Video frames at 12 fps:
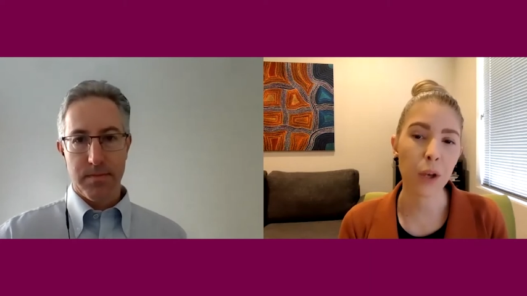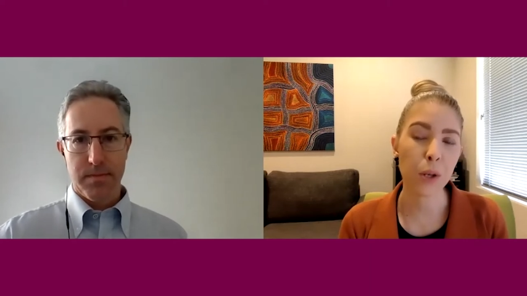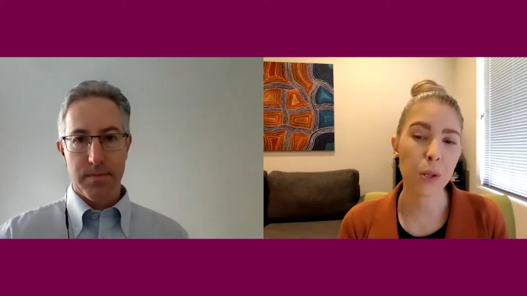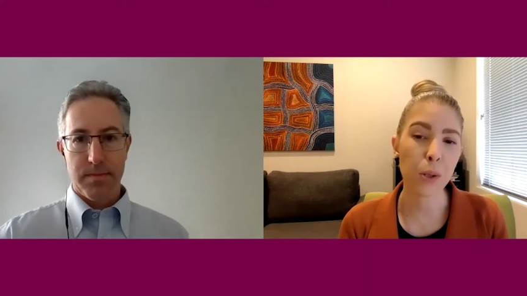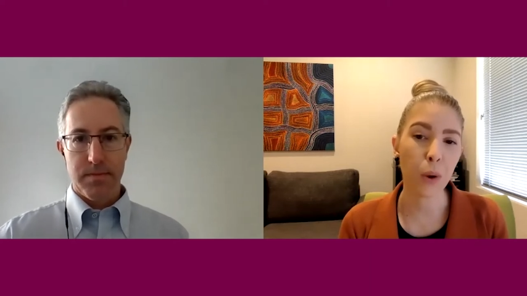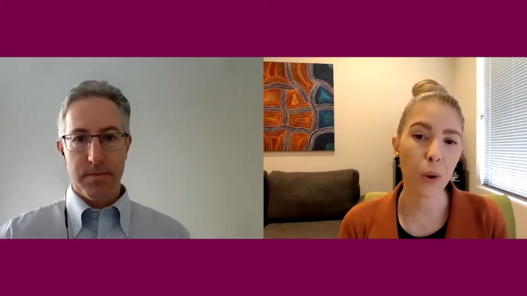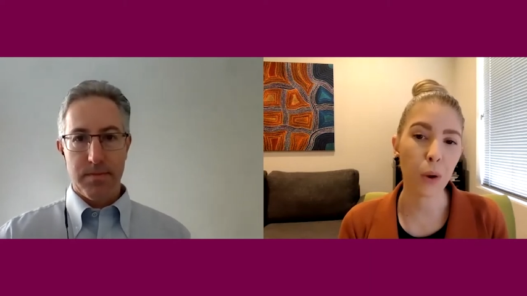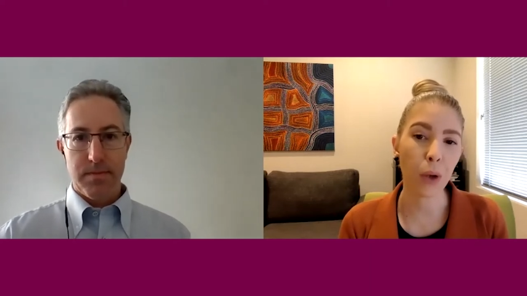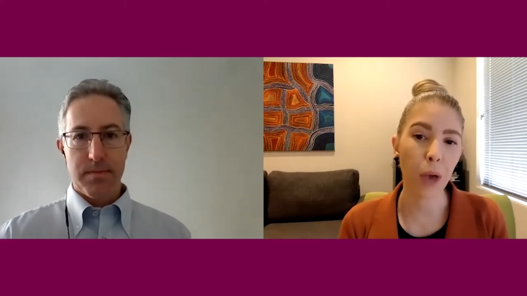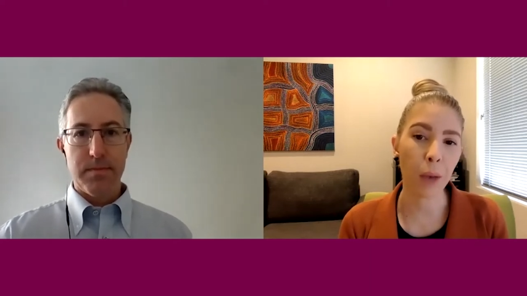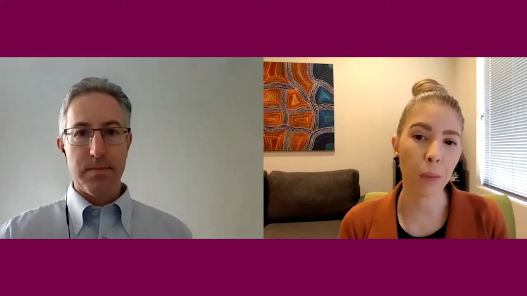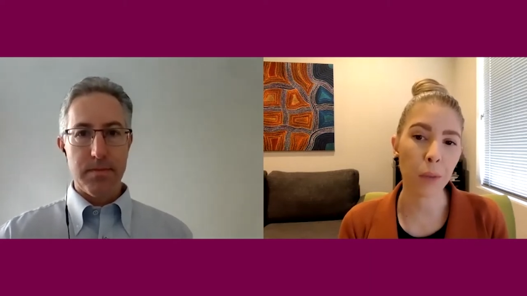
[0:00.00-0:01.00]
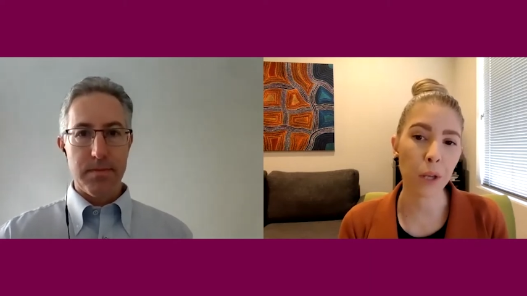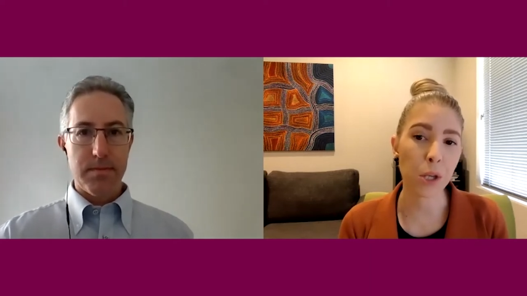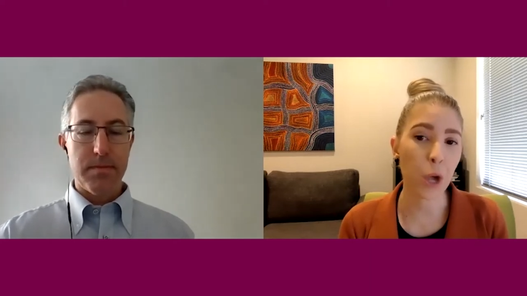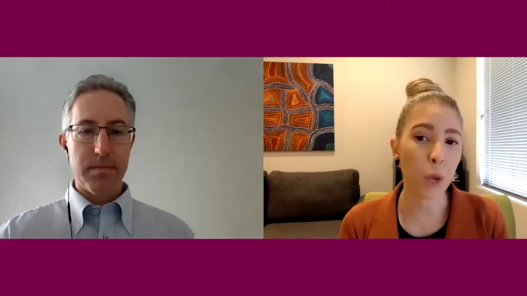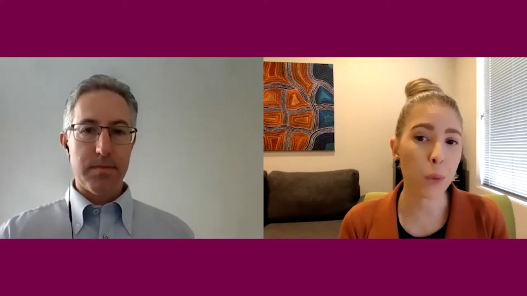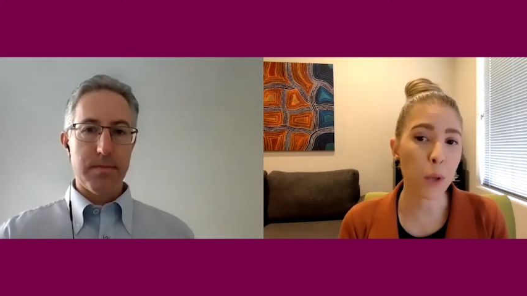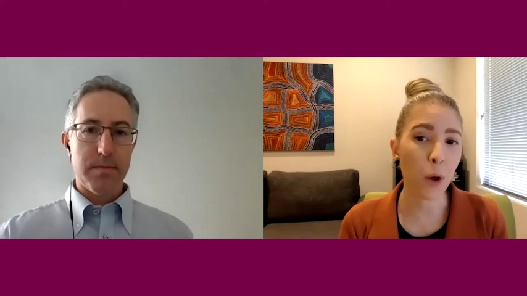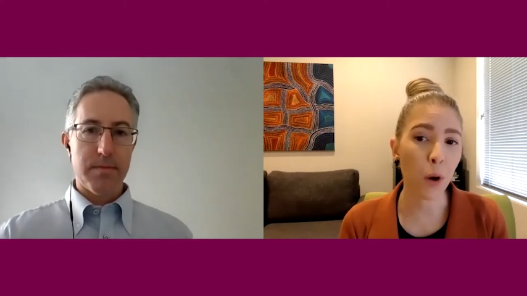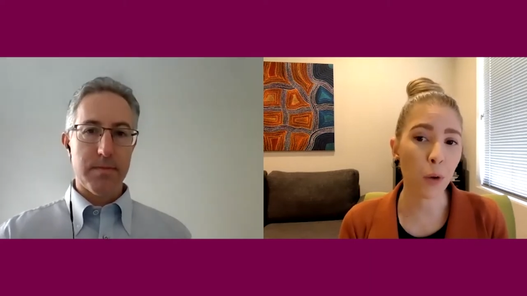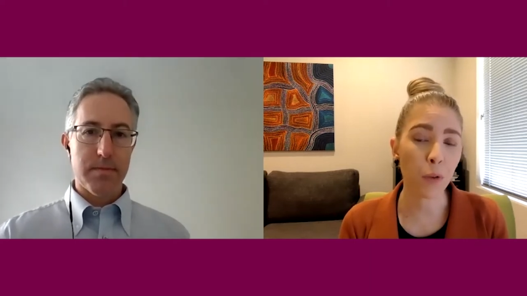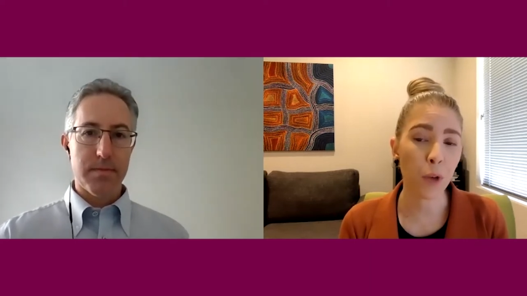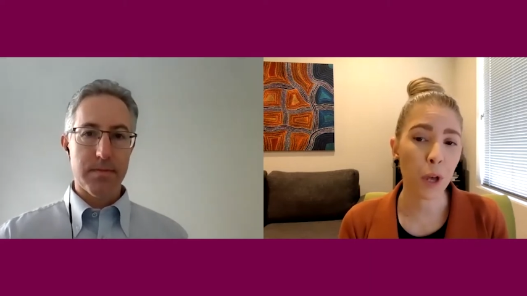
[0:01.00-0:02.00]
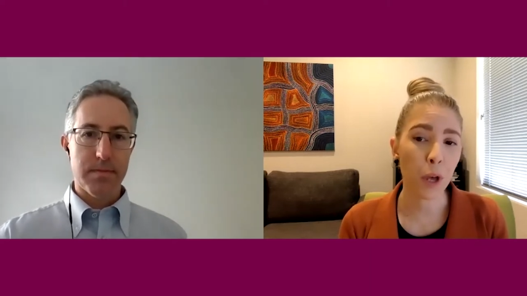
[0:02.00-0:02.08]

Speaker 1: So um, in terms of